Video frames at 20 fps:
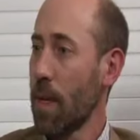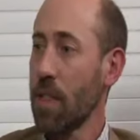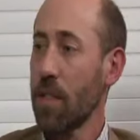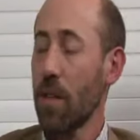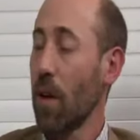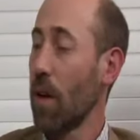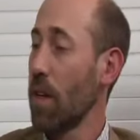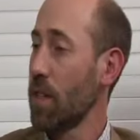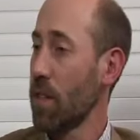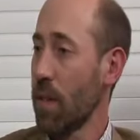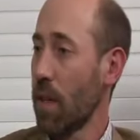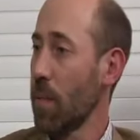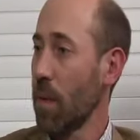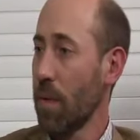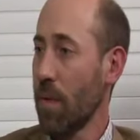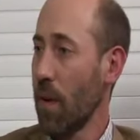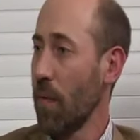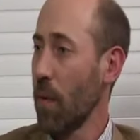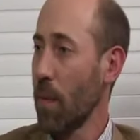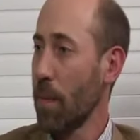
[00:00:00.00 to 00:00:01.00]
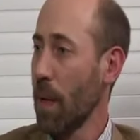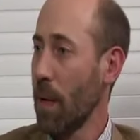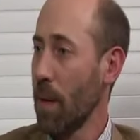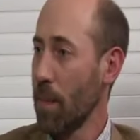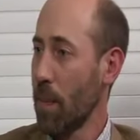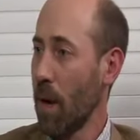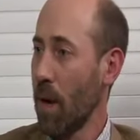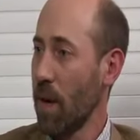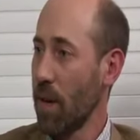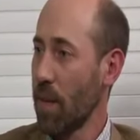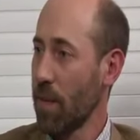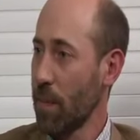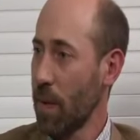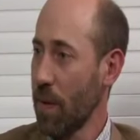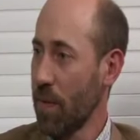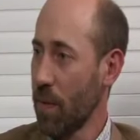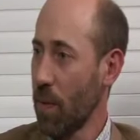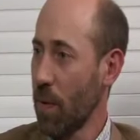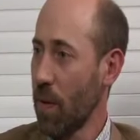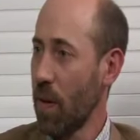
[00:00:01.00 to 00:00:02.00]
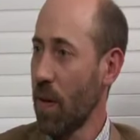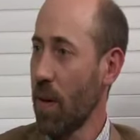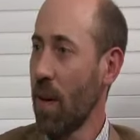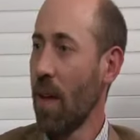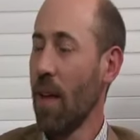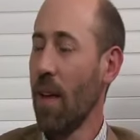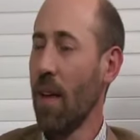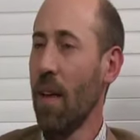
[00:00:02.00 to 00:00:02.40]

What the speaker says: much larger than we've ever been a part of before.